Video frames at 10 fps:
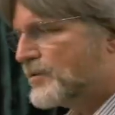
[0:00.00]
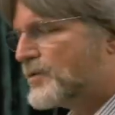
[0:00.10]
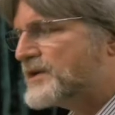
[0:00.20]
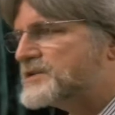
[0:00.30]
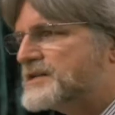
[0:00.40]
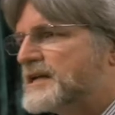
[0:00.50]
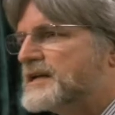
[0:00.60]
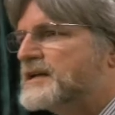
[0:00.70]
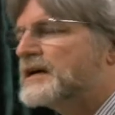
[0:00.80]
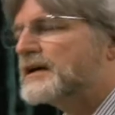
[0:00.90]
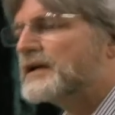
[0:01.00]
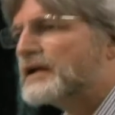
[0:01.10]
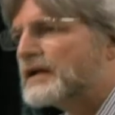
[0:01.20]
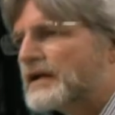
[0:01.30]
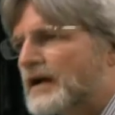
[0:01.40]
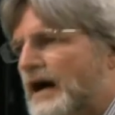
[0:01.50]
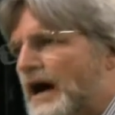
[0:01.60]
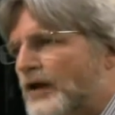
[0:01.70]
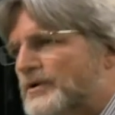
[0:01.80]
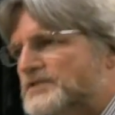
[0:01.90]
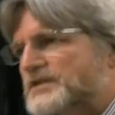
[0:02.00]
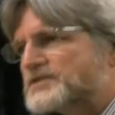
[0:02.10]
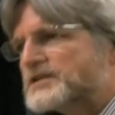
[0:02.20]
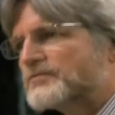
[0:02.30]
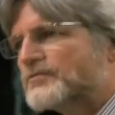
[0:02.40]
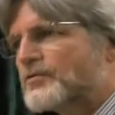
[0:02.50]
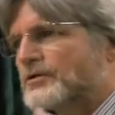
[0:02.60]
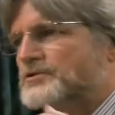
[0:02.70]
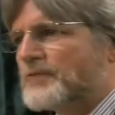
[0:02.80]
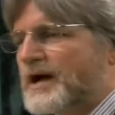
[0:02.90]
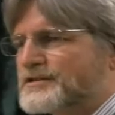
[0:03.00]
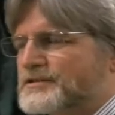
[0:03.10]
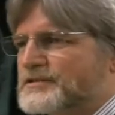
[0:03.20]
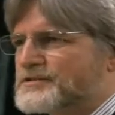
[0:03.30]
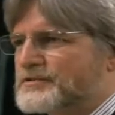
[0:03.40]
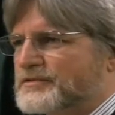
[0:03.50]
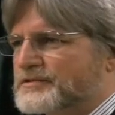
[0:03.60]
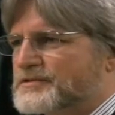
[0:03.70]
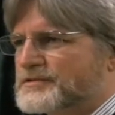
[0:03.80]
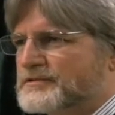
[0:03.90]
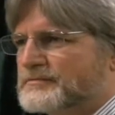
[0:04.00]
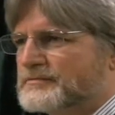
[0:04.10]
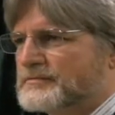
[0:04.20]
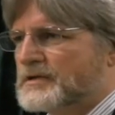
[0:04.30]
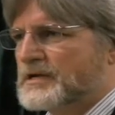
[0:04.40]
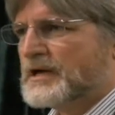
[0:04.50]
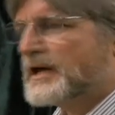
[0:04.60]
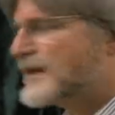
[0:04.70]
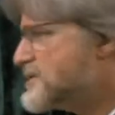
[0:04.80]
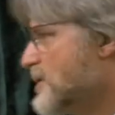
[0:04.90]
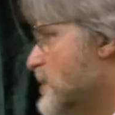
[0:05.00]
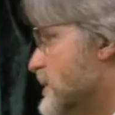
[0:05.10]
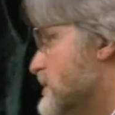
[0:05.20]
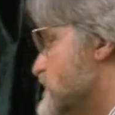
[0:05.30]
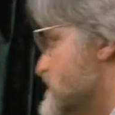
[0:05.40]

we see a resisting force rise to the surface. And so what have we